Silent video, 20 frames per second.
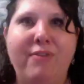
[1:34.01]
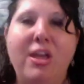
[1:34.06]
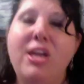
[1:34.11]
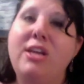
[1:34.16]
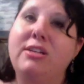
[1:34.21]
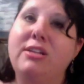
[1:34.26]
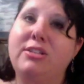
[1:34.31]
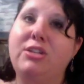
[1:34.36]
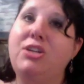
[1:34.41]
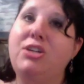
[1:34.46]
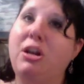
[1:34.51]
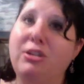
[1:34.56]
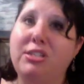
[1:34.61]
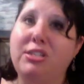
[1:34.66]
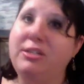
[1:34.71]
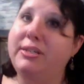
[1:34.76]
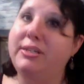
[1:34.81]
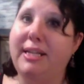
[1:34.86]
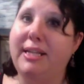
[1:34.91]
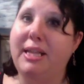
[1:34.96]
So don't
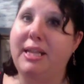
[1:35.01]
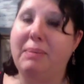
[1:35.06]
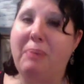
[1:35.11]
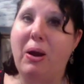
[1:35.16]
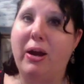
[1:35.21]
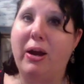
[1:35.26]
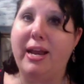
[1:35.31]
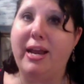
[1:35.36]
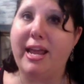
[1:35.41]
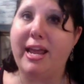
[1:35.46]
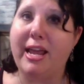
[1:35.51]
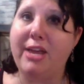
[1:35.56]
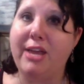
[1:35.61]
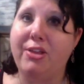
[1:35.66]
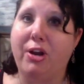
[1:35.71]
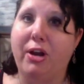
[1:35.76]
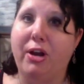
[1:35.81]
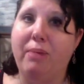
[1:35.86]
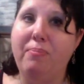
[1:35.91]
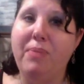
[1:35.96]
do it in the party
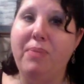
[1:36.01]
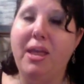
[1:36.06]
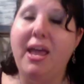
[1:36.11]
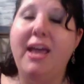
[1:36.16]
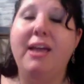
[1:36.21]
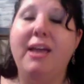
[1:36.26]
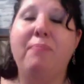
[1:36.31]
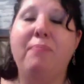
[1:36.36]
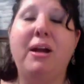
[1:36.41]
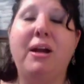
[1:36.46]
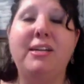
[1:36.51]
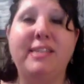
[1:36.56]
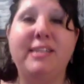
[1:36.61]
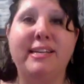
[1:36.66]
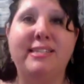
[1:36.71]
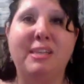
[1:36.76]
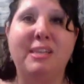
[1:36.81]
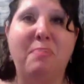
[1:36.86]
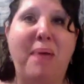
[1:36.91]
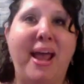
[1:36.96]
either.
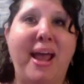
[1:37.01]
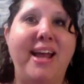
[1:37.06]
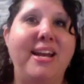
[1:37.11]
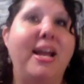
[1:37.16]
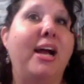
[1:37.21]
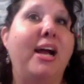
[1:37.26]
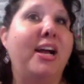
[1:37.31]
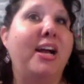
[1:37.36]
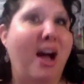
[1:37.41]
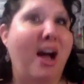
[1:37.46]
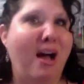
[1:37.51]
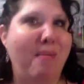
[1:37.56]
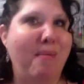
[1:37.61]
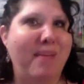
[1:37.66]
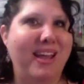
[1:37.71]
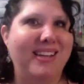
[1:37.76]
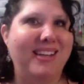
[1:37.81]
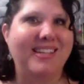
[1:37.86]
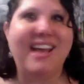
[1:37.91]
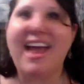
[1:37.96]
Participate,
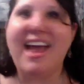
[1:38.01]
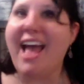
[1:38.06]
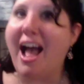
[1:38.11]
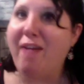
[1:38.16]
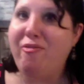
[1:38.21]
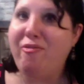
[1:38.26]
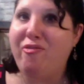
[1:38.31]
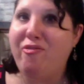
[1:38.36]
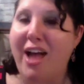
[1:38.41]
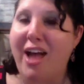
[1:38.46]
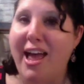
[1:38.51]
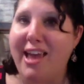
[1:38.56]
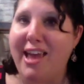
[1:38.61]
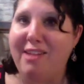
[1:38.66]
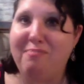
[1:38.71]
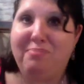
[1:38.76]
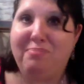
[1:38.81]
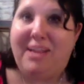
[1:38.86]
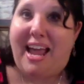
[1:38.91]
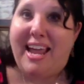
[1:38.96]
comment, have
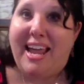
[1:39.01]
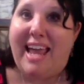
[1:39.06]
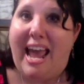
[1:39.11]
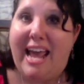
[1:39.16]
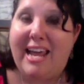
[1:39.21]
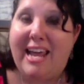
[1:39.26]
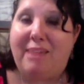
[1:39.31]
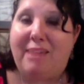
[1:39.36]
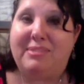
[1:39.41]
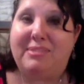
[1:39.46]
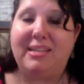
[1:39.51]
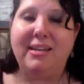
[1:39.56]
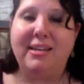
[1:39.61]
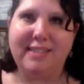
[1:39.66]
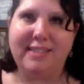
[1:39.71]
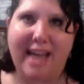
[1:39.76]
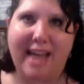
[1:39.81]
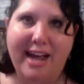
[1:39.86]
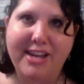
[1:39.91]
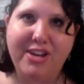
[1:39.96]
fun, play games,
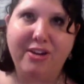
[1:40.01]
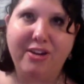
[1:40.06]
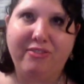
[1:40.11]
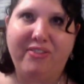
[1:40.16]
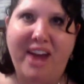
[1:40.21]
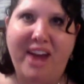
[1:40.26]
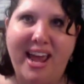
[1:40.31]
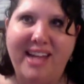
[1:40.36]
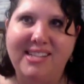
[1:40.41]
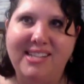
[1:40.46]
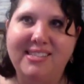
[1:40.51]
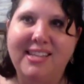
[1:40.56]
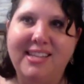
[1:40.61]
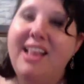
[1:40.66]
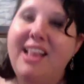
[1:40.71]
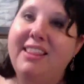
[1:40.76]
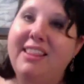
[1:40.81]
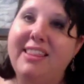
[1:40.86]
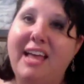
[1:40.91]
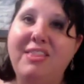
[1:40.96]
tag your friends.
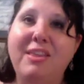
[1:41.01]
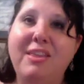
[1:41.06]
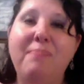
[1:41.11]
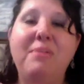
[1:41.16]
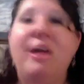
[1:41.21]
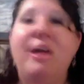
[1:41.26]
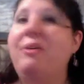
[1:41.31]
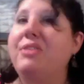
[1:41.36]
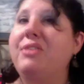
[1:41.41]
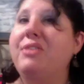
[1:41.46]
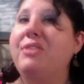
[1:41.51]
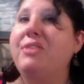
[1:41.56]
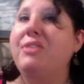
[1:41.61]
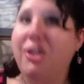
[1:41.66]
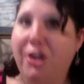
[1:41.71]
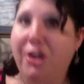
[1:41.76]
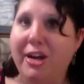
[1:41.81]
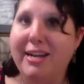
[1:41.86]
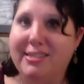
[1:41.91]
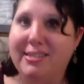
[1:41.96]
Let them know that
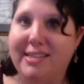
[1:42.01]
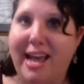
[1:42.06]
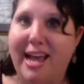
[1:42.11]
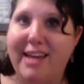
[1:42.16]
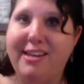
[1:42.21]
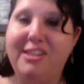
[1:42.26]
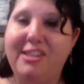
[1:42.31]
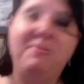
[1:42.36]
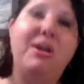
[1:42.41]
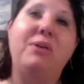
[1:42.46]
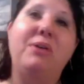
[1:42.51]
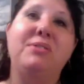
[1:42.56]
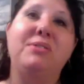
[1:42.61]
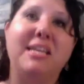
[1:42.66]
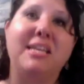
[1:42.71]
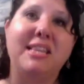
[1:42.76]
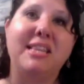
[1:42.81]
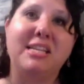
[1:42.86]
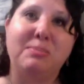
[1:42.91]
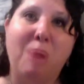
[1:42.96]
you're excited to be
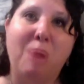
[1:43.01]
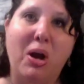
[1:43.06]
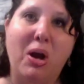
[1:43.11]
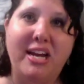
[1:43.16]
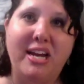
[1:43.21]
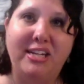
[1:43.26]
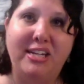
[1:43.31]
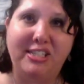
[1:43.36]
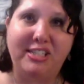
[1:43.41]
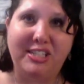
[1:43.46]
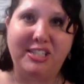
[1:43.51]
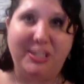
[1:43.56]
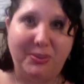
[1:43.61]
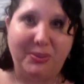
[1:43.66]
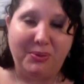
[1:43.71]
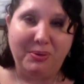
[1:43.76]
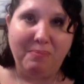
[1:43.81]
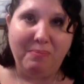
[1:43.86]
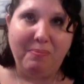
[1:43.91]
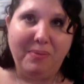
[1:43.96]
hosting this party too.
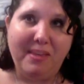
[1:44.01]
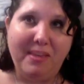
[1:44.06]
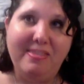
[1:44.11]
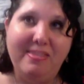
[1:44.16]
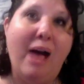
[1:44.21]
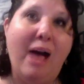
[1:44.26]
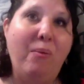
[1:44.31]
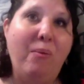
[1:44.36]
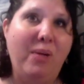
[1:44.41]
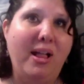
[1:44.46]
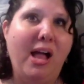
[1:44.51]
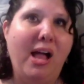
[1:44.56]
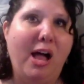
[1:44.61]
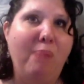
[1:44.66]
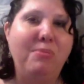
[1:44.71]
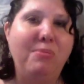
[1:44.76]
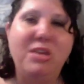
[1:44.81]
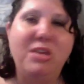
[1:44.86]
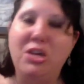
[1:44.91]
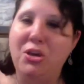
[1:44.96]
That will help
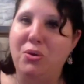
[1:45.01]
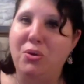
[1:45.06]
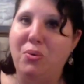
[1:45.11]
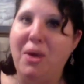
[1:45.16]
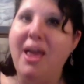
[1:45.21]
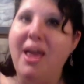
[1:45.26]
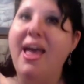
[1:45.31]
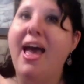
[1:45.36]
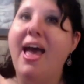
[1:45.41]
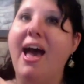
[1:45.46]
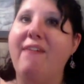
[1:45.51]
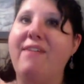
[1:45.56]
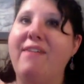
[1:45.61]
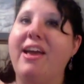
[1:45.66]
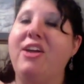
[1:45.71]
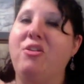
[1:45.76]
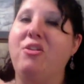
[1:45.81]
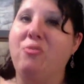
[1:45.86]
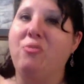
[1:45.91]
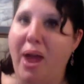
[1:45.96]
you have a
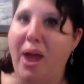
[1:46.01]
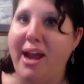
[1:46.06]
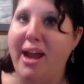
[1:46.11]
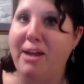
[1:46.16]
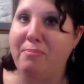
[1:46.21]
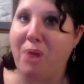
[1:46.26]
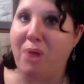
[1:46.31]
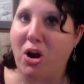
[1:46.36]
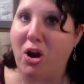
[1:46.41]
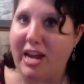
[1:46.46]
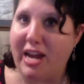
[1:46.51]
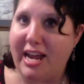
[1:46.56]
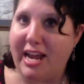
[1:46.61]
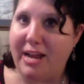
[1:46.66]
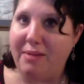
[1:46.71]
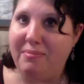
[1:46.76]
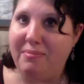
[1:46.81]
great party.